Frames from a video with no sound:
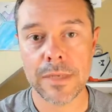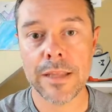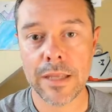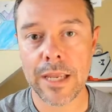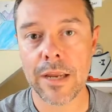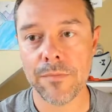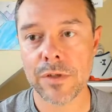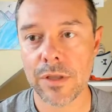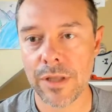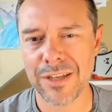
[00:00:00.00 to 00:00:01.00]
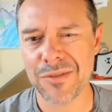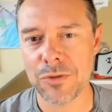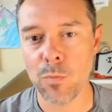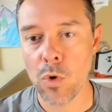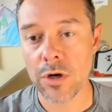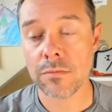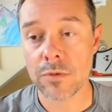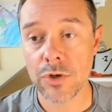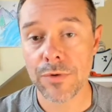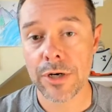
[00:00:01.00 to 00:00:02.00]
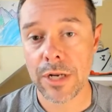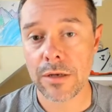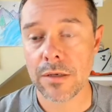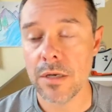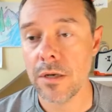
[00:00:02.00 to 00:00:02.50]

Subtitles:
in the game to like warrant sorare data.